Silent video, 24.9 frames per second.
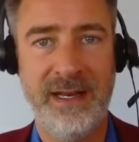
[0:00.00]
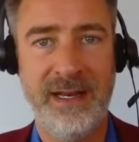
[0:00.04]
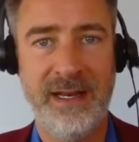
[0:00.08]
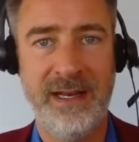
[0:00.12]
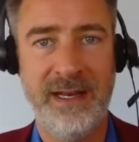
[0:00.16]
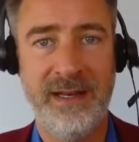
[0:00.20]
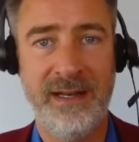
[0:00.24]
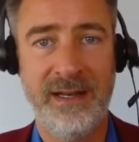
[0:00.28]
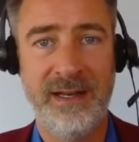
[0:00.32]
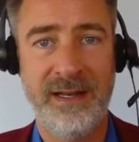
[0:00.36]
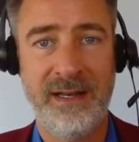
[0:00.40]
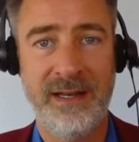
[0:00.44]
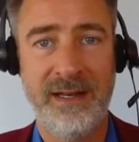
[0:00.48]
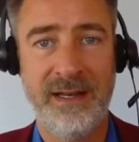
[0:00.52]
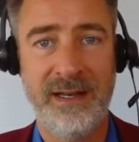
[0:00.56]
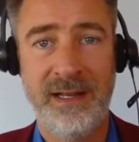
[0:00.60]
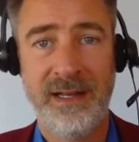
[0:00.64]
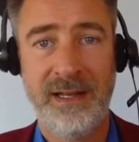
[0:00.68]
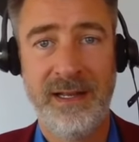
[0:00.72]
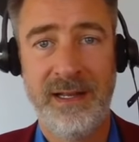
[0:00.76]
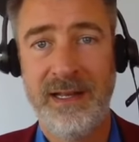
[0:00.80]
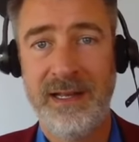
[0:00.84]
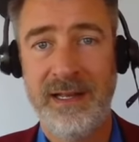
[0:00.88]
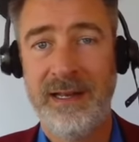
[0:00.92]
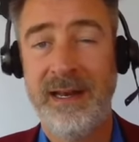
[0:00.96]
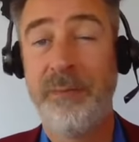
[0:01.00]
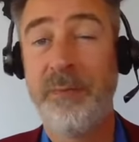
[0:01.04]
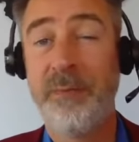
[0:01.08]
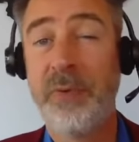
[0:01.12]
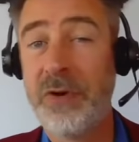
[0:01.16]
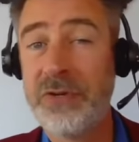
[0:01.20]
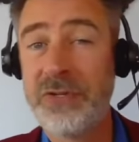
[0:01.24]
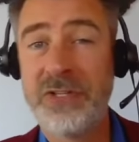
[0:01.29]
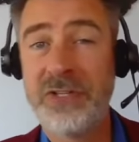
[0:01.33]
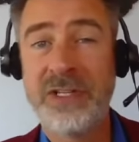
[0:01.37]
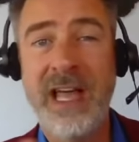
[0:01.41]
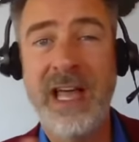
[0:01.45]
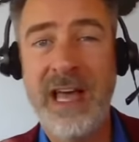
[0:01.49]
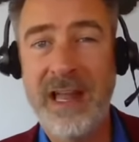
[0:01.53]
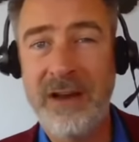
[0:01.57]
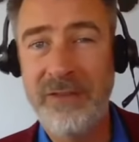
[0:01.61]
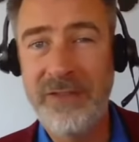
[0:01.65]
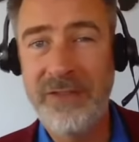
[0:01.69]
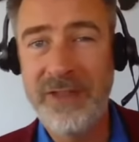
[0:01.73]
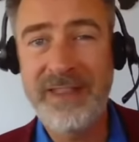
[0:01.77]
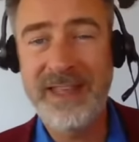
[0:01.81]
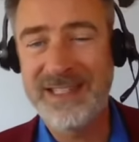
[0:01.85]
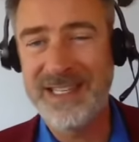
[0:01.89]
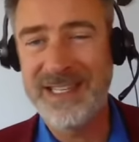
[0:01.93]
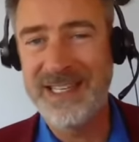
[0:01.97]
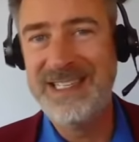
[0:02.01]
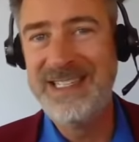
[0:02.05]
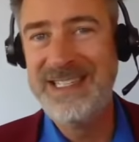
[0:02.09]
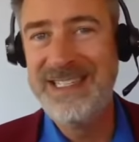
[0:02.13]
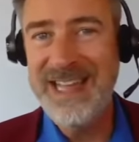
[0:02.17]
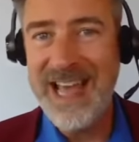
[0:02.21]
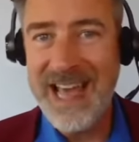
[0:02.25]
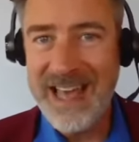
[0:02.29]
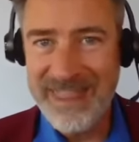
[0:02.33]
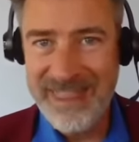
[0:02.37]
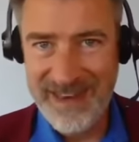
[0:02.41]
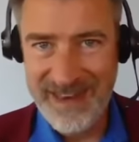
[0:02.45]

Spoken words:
Now, personally, I don't think that's a death knell.